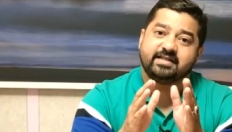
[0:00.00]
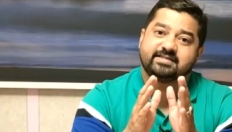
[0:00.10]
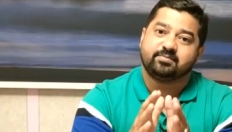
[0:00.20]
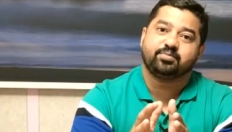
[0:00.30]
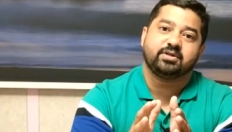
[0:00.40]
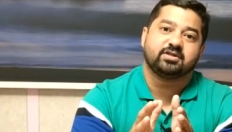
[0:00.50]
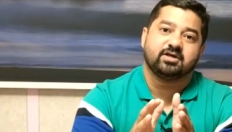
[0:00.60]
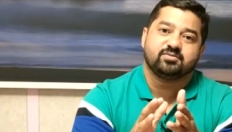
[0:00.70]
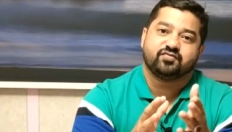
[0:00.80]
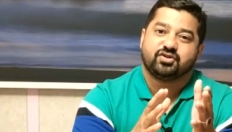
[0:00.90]
in simple
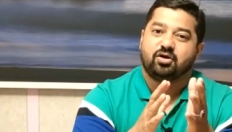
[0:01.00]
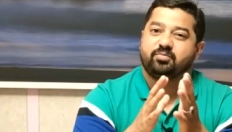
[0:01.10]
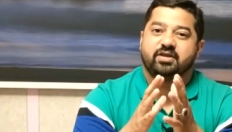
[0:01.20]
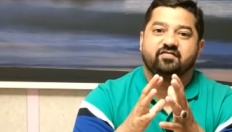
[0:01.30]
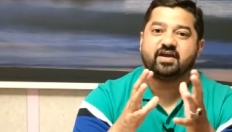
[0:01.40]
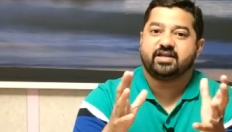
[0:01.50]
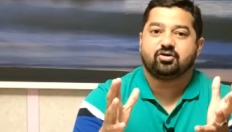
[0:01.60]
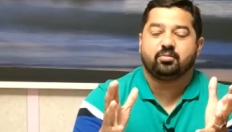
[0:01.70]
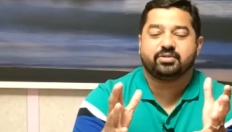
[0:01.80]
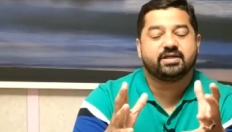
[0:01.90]
terms, without being very
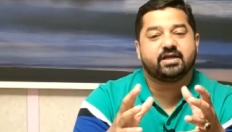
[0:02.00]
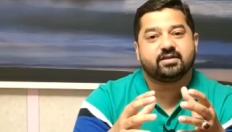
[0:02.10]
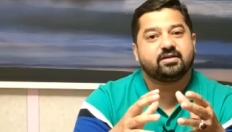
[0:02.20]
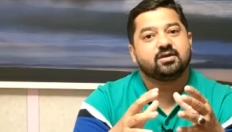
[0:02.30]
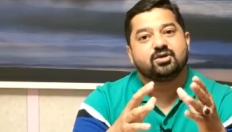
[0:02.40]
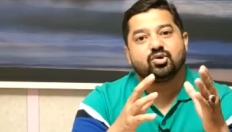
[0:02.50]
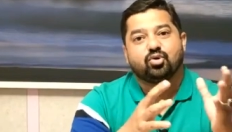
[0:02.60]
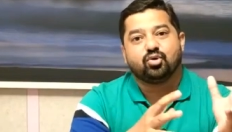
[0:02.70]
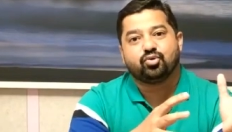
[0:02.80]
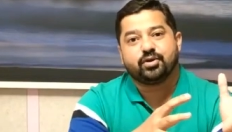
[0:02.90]
complicated,
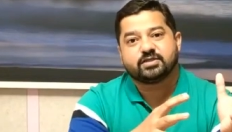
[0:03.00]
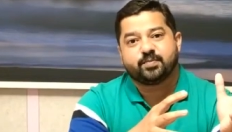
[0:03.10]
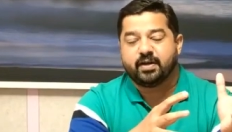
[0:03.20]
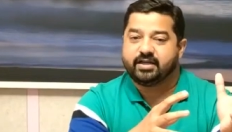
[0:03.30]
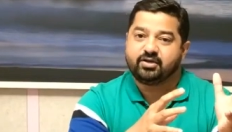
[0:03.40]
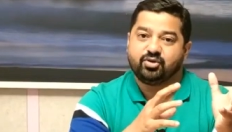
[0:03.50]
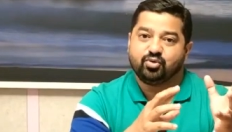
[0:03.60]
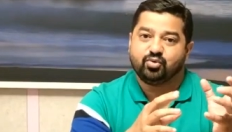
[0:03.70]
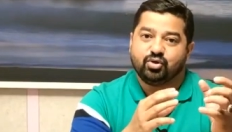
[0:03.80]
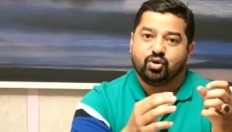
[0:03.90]
going to explain to
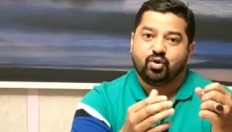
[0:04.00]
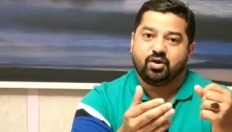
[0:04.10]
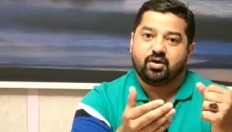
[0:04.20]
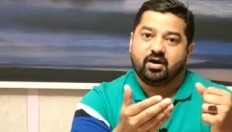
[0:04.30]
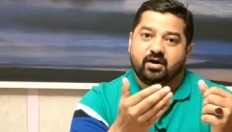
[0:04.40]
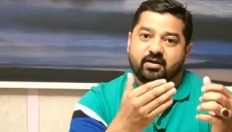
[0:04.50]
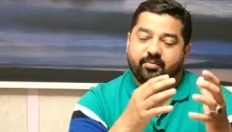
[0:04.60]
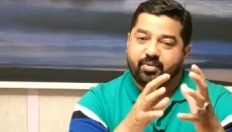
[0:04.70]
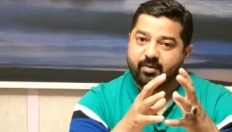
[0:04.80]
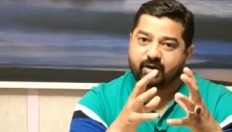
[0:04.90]
you
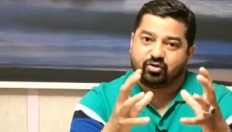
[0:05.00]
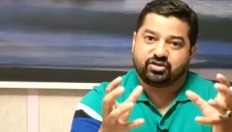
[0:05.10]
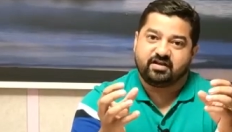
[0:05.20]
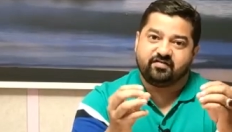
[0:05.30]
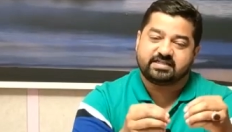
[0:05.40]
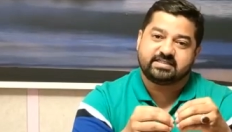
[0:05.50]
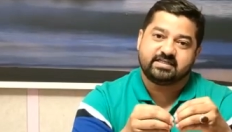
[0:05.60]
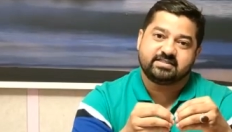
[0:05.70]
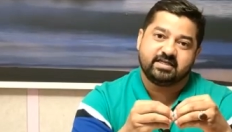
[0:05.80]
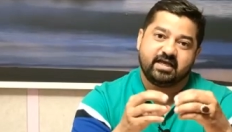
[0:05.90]
about the
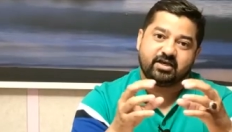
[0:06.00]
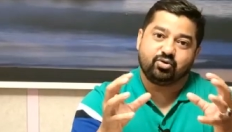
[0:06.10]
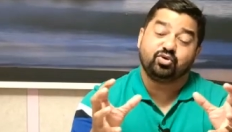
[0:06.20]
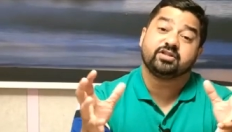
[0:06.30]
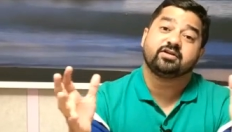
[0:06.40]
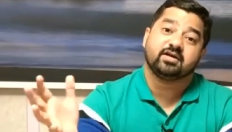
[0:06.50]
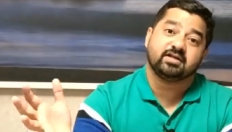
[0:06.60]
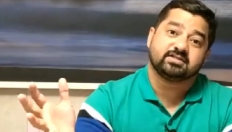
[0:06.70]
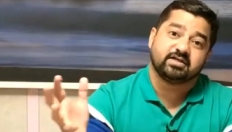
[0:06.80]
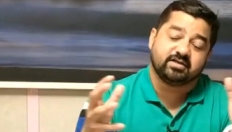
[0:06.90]
investing scenario in the real
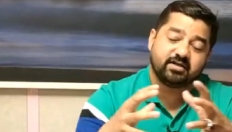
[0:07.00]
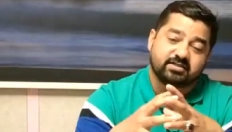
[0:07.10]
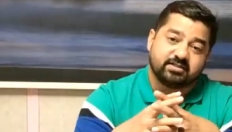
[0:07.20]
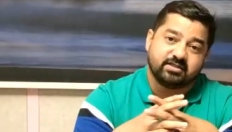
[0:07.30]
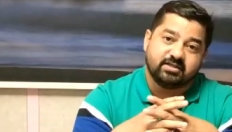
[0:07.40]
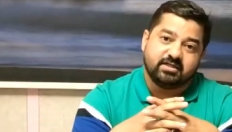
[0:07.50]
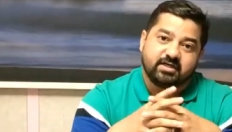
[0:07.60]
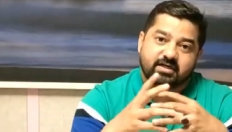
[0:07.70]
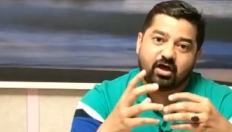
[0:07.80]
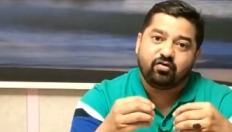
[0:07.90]
estate industry.
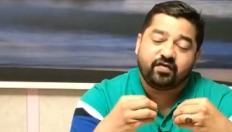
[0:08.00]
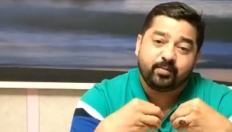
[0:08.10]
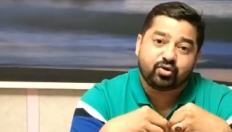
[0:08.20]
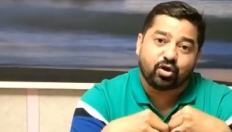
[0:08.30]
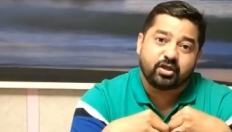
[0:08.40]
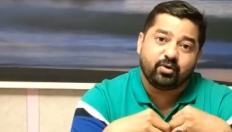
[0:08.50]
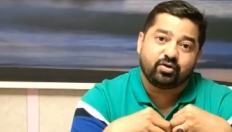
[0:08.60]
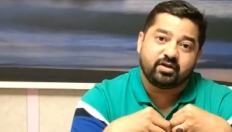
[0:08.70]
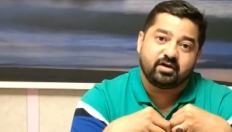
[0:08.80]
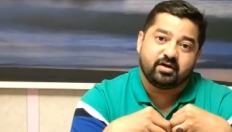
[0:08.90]
Now, if I'm talking
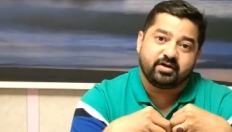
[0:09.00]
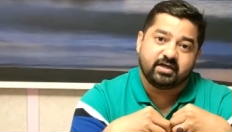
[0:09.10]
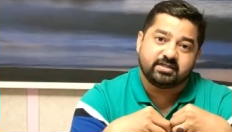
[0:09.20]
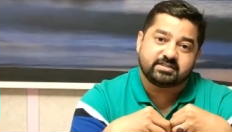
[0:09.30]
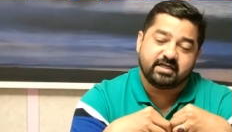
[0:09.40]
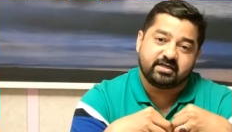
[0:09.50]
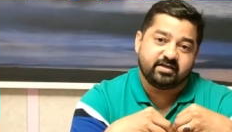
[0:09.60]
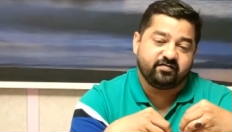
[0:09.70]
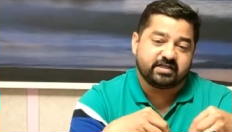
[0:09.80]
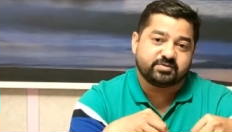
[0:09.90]
about real estate
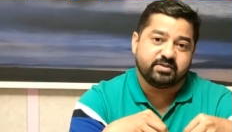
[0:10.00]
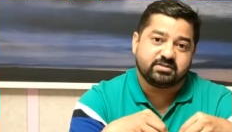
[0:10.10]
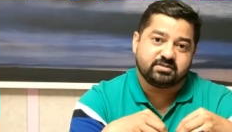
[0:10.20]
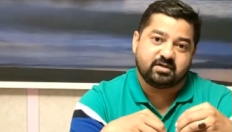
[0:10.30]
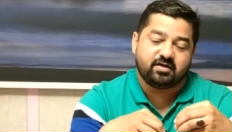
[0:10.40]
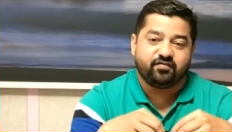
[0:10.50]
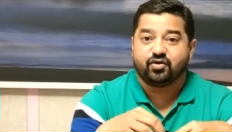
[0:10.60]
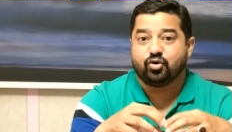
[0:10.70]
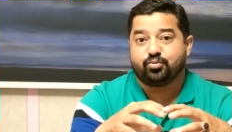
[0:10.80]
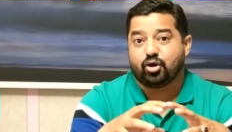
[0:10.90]
investments, we
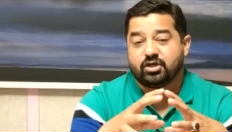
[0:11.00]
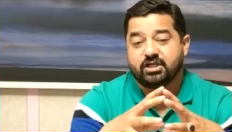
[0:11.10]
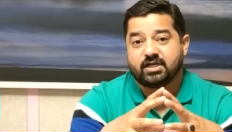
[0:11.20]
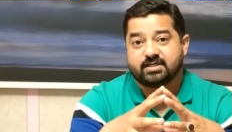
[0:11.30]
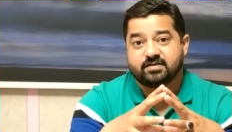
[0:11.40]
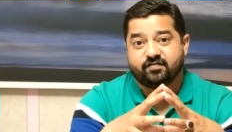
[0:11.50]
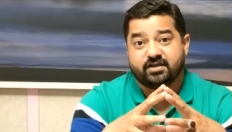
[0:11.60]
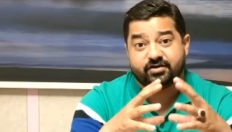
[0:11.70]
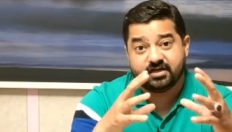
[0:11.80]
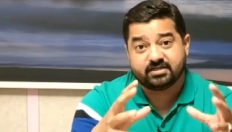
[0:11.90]
could broadly classify
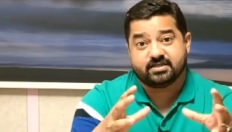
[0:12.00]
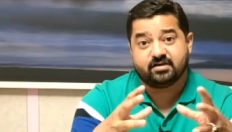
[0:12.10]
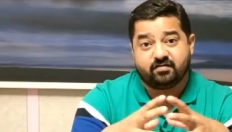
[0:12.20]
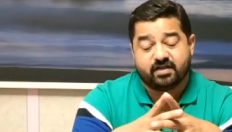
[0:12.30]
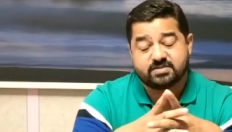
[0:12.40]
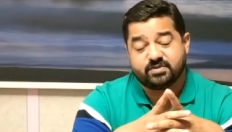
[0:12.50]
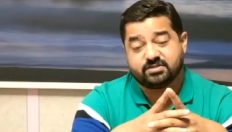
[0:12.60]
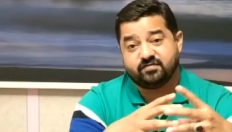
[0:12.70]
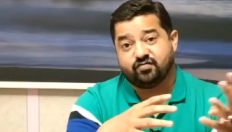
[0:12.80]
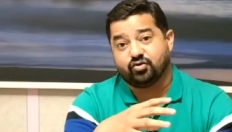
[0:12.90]
real estate
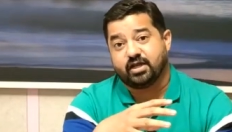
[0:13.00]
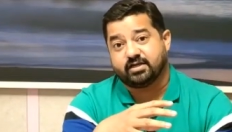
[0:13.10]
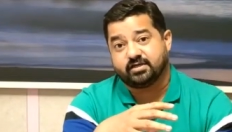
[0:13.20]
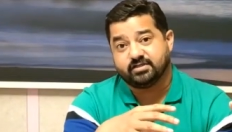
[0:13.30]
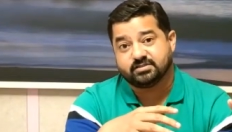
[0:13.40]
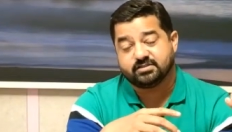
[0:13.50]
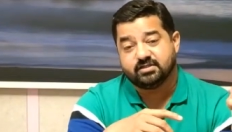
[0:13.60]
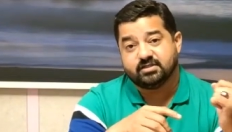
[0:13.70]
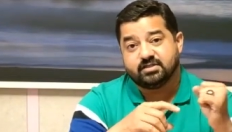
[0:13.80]
investments in four categories.